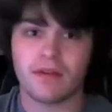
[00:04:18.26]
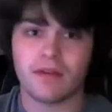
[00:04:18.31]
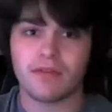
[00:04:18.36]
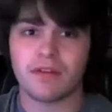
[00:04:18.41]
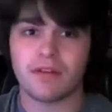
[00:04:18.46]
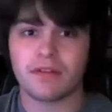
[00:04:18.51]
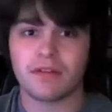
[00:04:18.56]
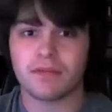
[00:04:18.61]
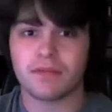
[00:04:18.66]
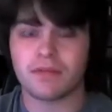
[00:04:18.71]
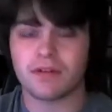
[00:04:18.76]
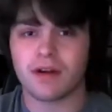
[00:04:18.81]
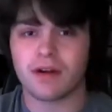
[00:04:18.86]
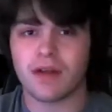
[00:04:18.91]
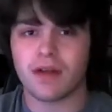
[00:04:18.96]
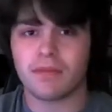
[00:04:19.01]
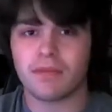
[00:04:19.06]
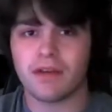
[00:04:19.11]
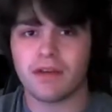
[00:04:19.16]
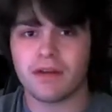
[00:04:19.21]
definitely
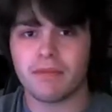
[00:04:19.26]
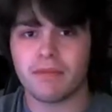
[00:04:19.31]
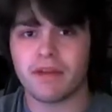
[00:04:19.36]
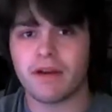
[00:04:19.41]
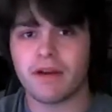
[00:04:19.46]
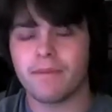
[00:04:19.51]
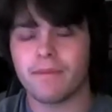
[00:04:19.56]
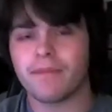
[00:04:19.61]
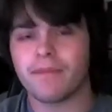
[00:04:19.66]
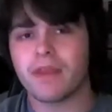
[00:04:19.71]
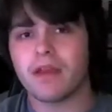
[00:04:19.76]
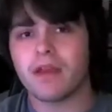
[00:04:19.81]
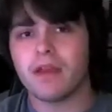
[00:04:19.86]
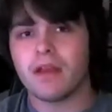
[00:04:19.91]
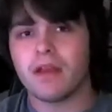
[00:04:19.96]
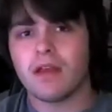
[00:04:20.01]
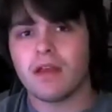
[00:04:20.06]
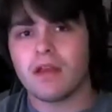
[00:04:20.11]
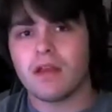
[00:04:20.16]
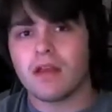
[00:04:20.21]
subscribe, get him there.
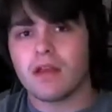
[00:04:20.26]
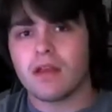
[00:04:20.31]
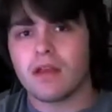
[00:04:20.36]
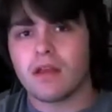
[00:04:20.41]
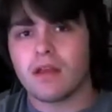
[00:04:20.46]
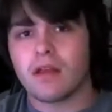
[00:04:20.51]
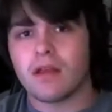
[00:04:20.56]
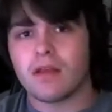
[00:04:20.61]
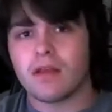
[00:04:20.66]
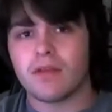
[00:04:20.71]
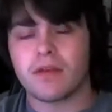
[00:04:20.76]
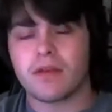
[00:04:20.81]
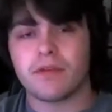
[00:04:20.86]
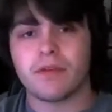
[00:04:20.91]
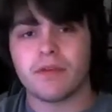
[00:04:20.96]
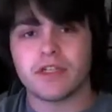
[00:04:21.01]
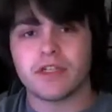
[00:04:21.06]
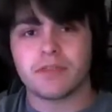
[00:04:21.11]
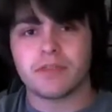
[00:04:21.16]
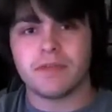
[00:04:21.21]
You
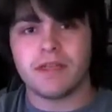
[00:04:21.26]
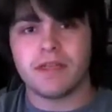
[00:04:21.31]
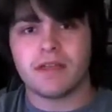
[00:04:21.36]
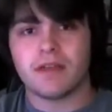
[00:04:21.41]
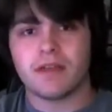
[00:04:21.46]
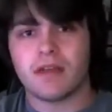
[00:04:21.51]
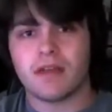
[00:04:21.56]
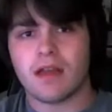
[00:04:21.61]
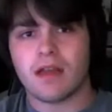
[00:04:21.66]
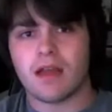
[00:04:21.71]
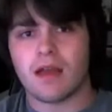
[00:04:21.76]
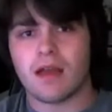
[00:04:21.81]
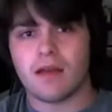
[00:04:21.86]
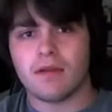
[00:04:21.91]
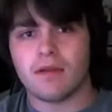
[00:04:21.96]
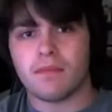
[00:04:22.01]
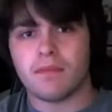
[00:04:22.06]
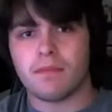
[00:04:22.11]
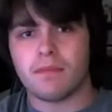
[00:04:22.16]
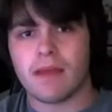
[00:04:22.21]
can reach me
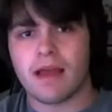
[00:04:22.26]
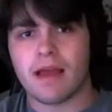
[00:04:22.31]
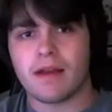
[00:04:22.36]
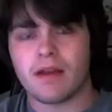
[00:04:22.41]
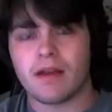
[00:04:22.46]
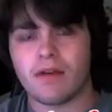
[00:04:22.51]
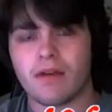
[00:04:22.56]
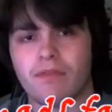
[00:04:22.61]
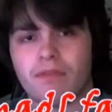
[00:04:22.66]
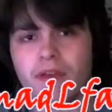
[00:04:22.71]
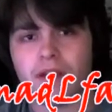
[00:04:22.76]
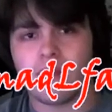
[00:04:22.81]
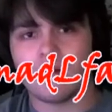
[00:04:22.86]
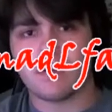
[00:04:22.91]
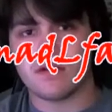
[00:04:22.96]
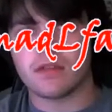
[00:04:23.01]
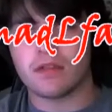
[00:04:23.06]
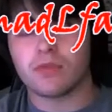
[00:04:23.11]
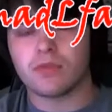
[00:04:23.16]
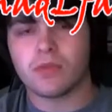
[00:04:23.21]
at MadElFan
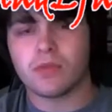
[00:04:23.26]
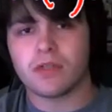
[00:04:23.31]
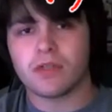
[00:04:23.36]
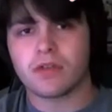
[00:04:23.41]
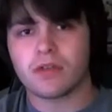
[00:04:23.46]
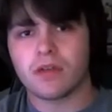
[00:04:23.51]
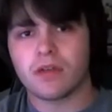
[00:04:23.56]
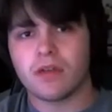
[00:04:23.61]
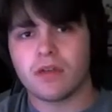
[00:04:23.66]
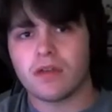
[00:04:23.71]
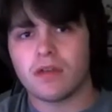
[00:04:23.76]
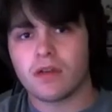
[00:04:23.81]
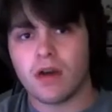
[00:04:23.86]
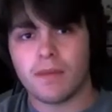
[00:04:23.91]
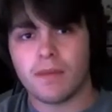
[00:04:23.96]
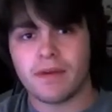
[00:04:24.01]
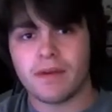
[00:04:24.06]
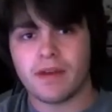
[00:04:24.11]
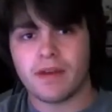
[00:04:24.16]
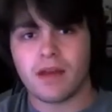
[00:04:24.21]
on Twitter,
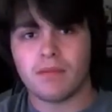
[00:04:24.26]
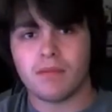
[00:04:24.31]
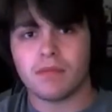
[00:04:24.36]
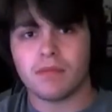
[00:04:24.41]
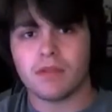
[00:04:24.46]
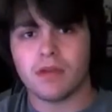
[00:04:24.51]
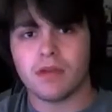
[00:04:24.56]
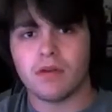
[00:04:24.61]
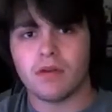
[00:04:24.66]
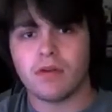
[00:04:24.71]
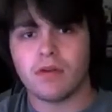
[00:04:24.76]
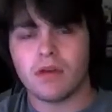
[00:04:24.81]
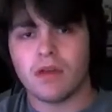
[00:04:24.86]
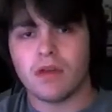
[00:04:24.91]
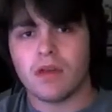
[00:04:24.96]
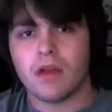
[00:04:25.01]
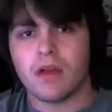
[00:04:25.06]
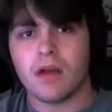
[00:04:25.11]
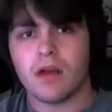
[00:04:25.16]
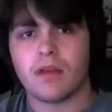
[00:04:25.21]
comment down below,
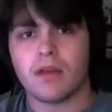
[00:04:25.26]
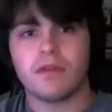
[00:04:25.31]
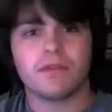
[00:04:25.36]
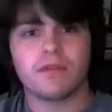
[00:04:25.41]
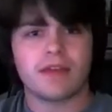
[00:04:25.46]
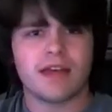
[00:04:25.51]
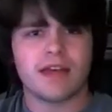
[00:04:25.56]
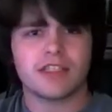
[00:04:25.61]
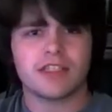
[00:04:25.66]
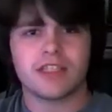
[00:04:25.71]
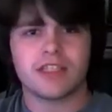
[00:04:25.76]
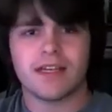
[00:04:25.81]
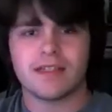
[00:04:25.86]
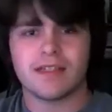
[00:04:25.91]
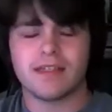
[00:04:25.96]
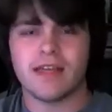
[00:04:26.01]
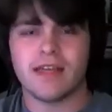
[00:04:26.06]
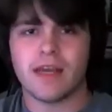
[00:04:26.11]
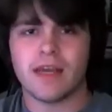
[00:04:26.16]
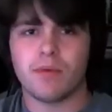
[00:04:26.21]
use
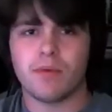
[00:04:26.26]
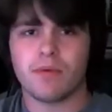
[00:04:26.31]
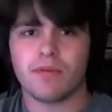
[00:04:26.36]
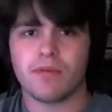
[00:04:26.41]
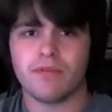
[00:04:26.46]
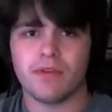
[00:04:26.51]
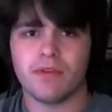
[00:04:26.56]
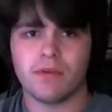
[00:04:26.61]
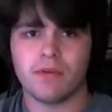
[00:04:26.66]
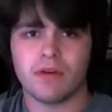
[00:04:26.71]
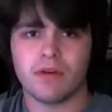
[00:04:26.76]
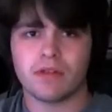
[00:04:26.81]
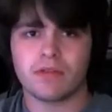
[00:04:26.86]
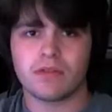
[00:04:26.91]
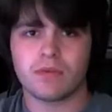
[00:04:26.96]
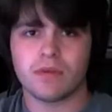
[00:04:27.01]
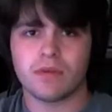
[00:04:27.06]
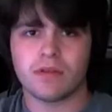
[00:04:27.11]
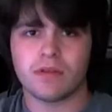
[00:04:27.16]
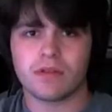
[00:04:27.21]
hashtag TodayWeReview on
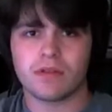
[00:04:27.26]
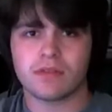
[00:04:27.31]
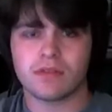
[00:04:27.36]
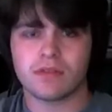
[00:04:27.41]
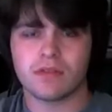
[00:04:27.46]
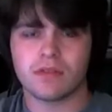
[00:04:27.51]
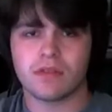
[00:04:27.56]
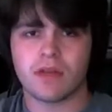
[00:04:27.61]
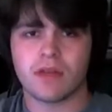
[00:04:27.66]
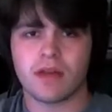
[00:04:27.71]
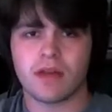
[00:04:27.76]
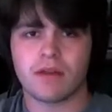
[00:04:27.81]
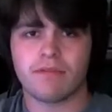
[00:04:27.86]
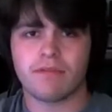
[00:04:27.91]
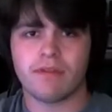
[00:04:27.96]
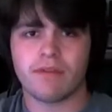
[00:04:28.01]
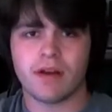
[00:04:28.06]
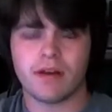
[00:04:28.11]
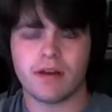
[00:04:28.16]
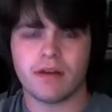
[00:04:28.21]
Twitter so I
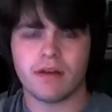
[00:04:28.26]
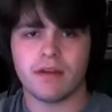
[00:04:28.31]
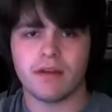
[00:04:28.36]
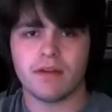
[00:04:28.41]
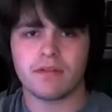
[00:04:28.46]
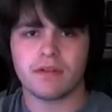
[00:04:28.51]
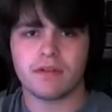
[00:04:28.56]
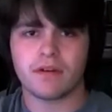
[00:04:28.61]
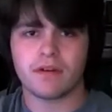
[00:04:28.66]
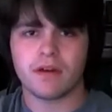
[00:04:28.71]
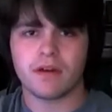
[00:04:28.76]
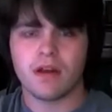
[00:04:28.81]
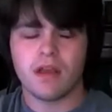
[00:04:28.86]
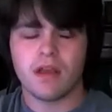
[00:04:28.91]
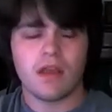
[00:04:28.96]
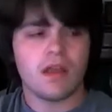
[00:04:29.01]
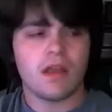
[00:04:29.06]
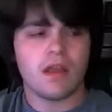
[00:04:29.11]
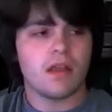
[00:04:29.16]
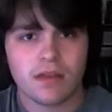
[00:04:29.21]
can find it easier,
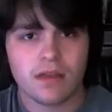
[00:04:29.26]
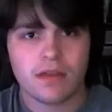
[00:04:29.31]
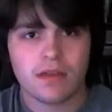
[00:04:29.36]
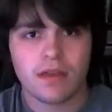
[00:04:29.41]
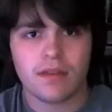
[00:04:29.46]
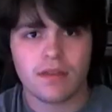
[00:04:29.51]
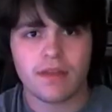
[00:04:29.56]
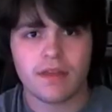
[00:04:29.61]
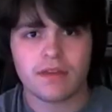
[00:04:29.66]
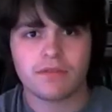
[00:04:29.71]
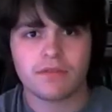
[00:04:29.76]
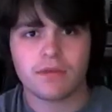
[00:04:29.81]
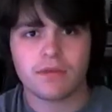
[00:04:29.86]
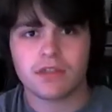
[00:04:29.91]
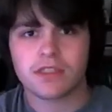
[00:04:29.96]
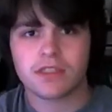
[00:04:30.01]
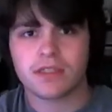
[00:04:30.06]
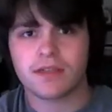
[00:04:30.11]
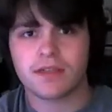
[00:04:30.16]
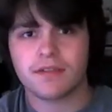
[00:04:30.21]
and thanks for
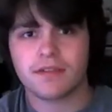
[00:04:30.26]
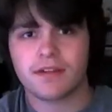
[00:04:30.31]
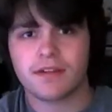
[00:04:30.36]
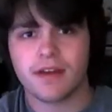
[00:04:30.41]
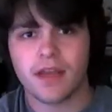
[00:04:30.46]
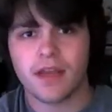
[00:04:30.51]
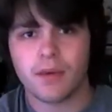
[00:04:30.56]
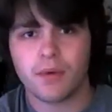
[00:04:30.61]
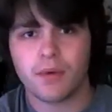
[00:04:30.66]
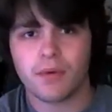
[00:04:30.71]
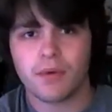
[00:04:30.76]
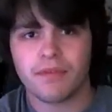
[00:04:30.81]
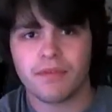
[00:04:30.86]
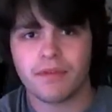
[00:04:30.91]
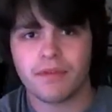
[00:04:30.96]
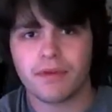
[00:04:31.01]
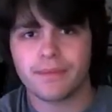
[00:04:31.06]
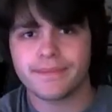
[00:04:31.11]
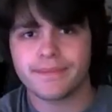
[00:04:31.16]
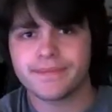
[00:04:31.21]
watching this
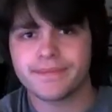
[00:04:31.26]
TodayWeReview.